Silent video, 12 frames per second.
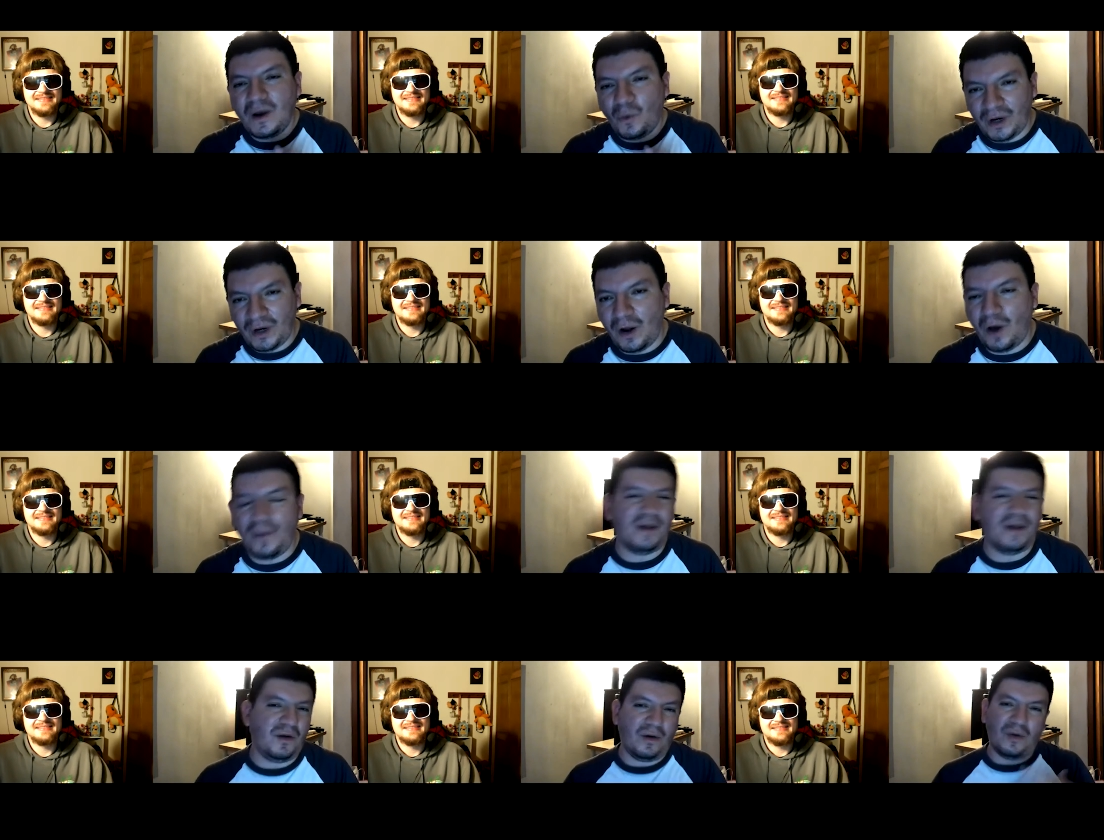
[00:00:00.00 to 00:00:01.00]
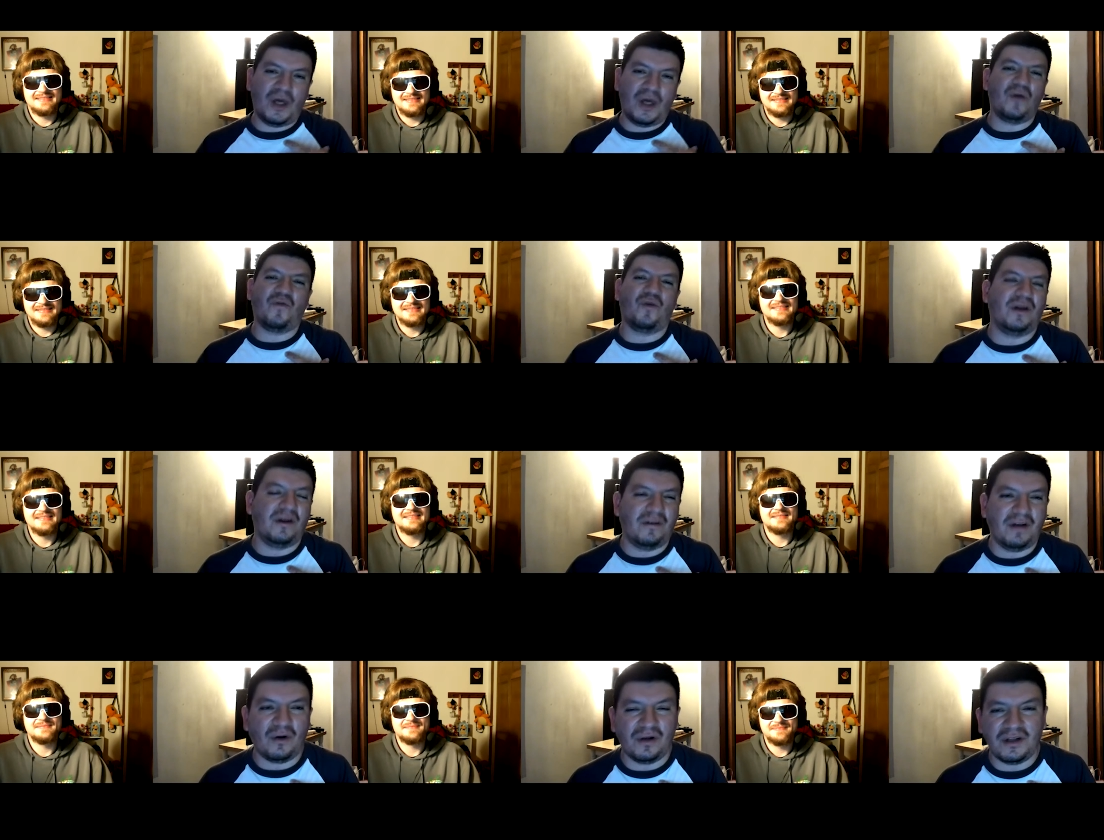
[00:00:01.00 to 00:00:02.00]
Speaker 1: We love it. You know, thank you for
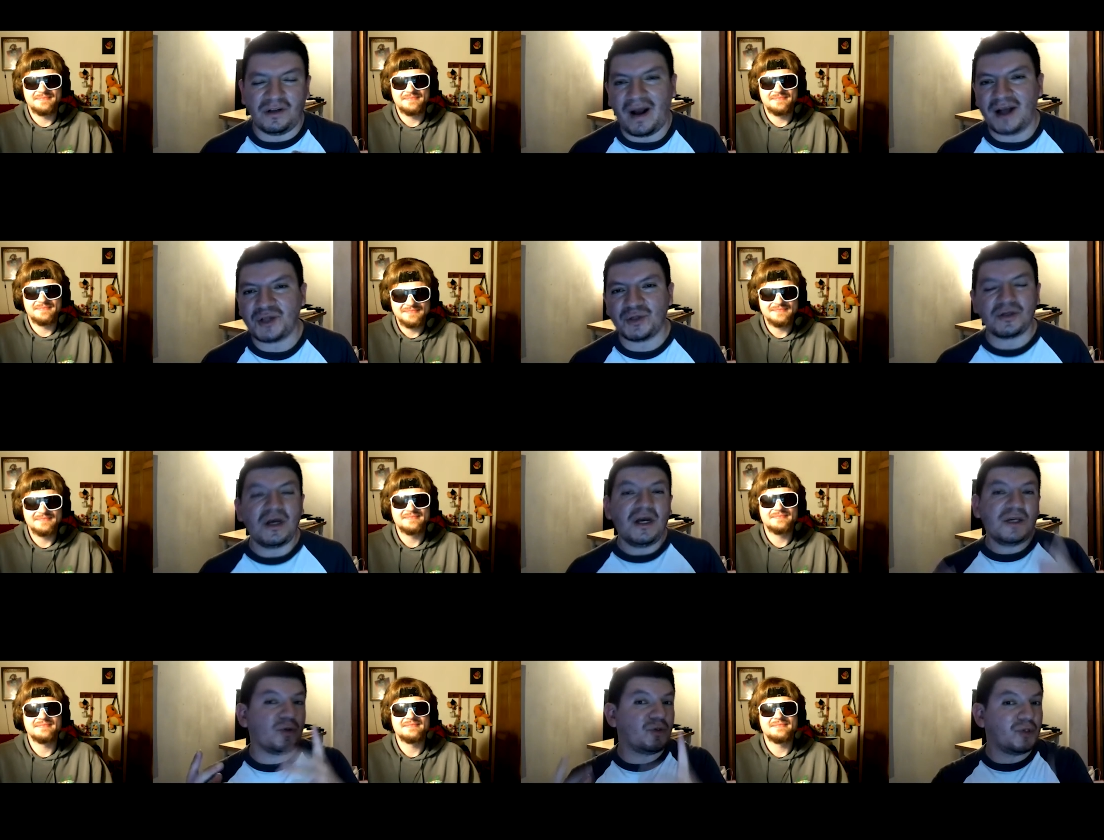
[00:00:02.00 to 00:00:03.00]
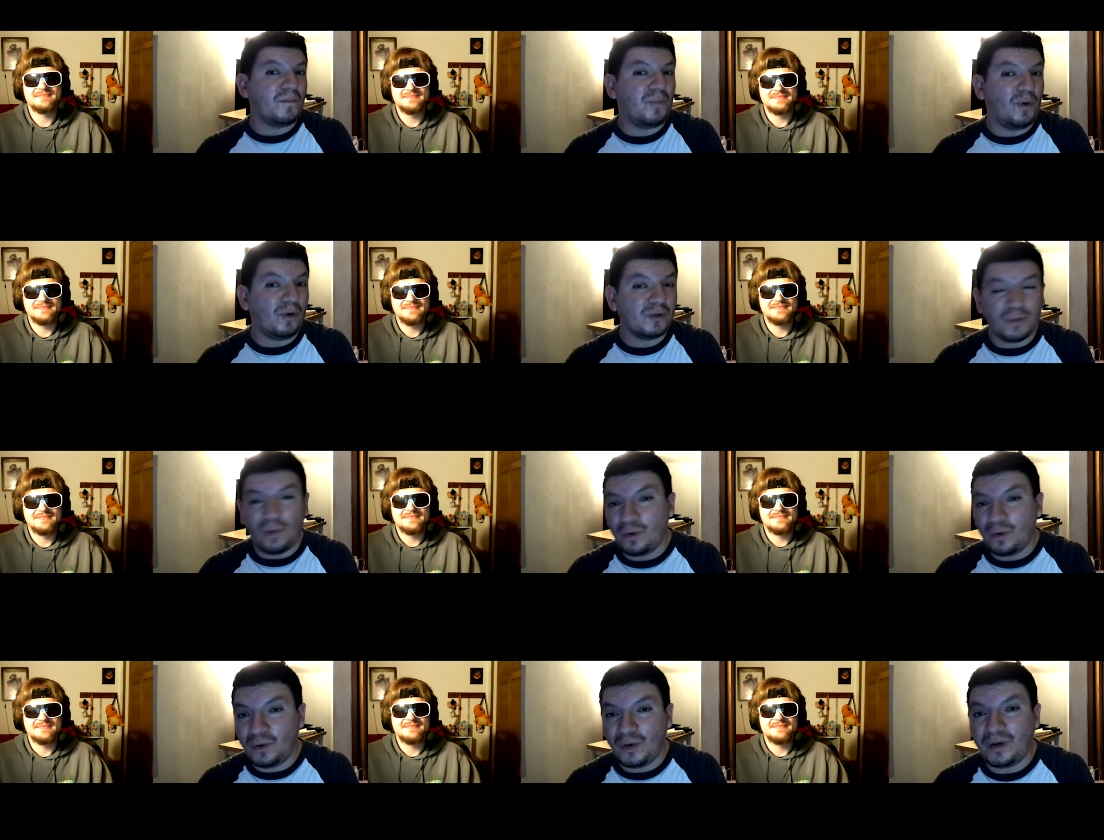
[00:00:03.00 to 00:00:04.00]
the all interactions. So Jean Paul,
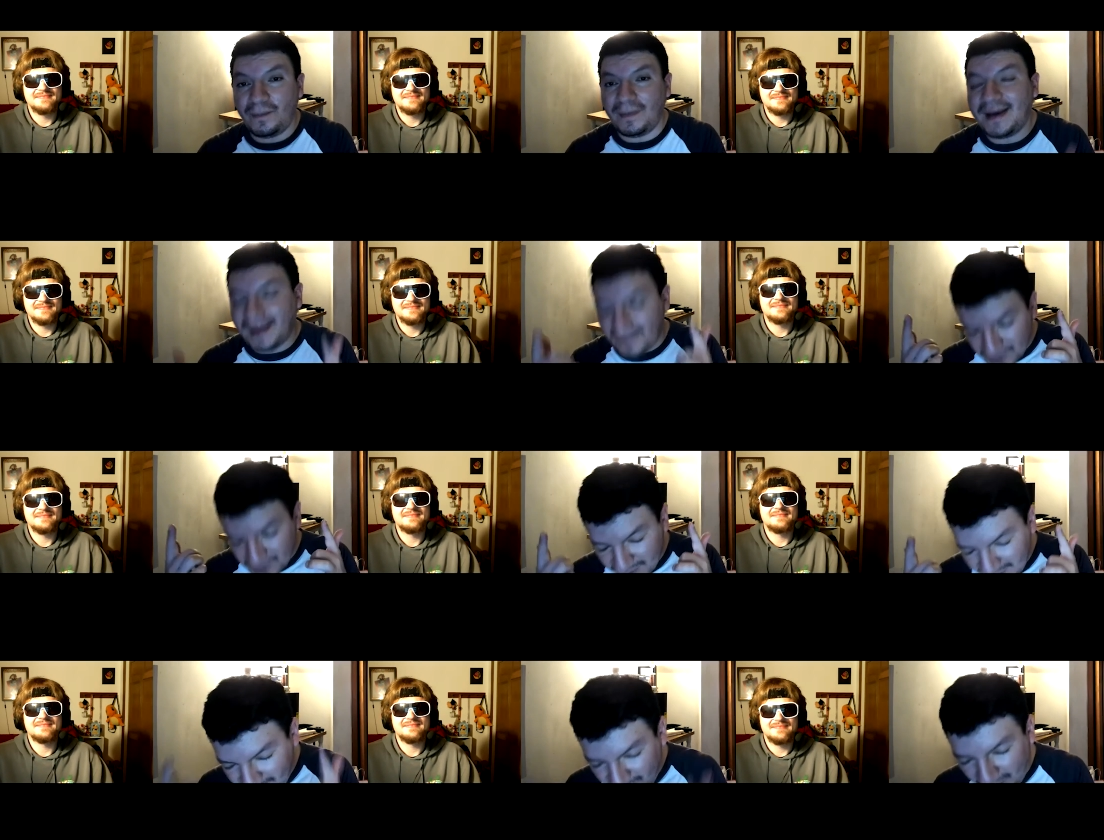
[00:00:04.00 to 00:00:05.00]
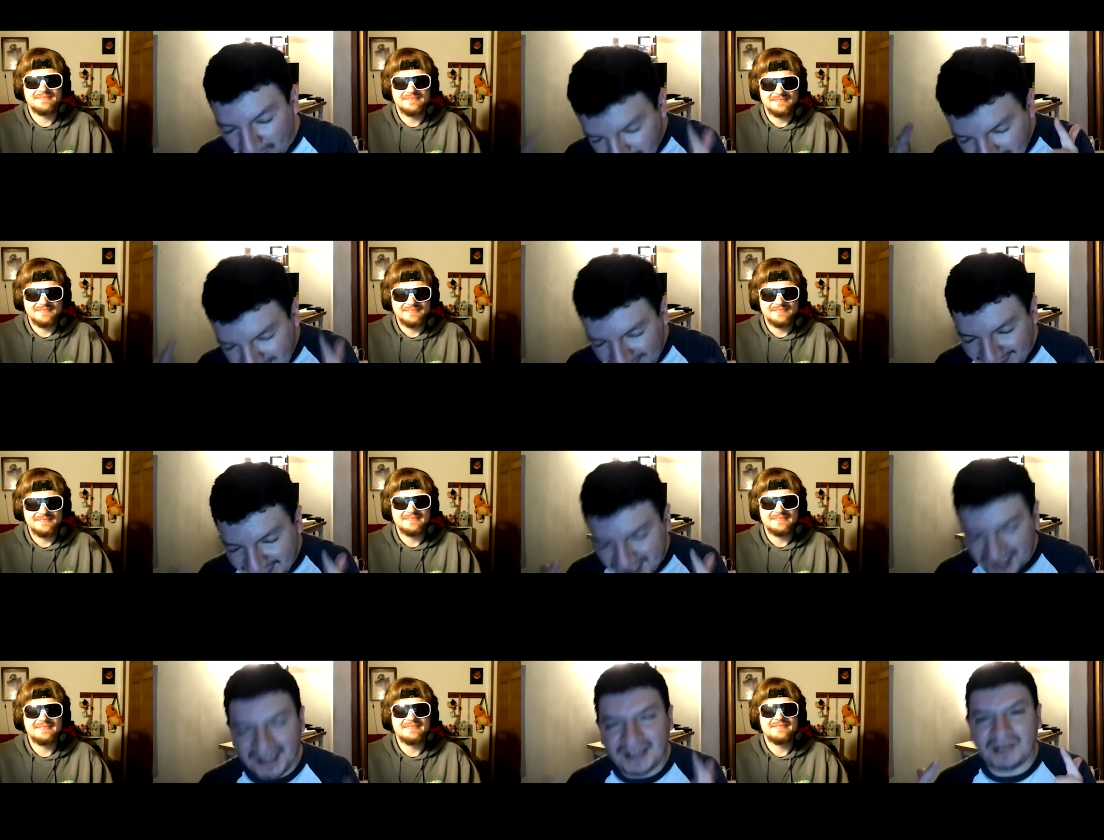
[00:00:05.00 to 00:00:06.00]
tomorrow you and me have to cover
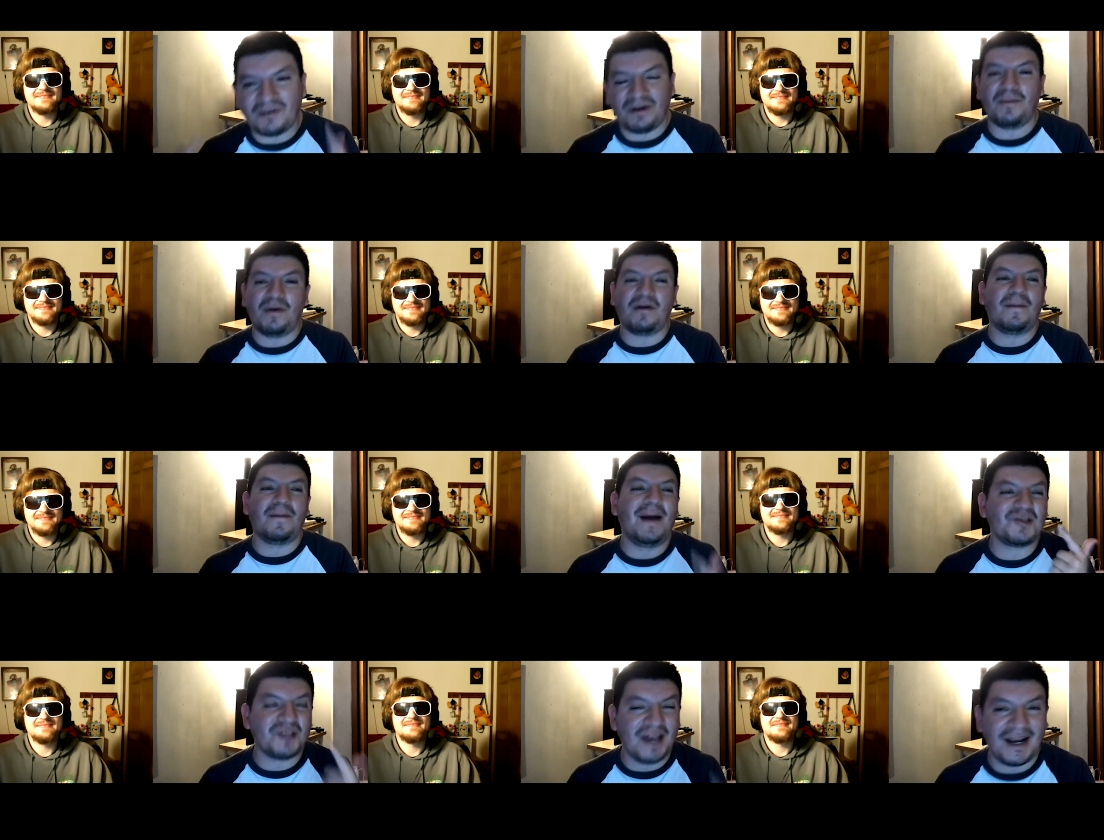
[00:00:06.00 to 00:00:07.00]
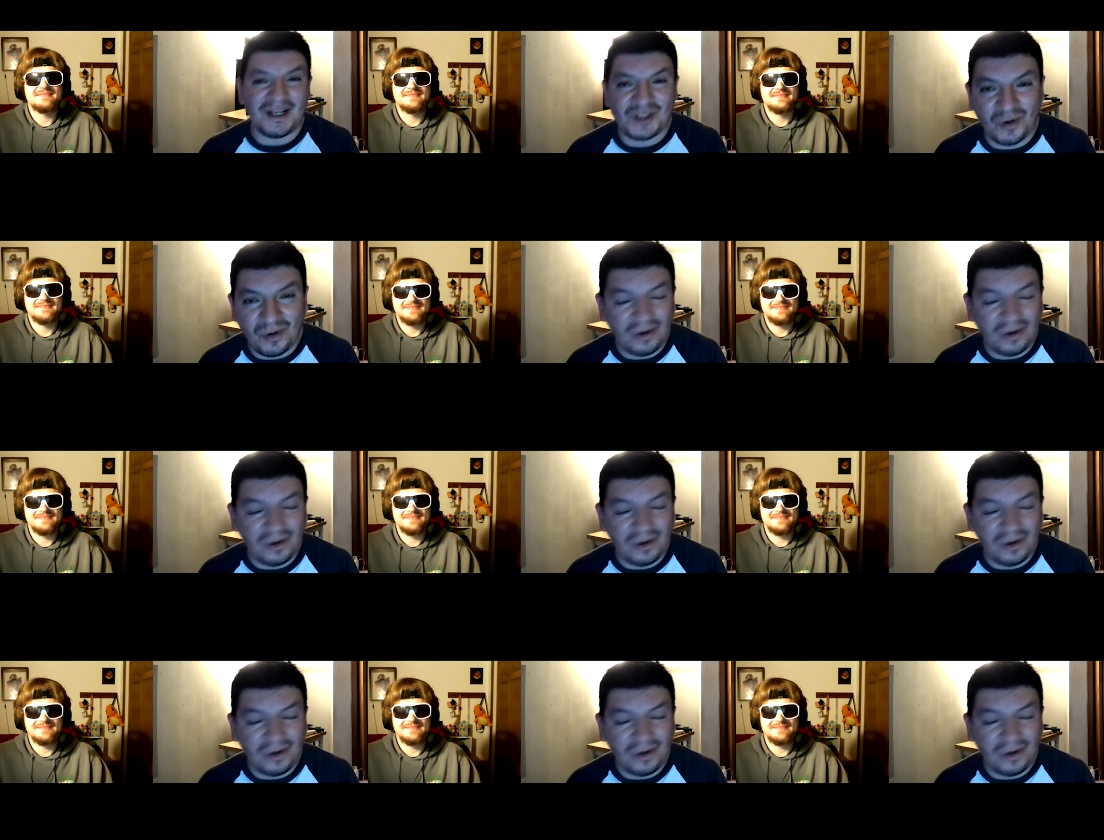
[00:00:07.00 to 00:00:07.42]
NXT, the Great American Bash Night 2.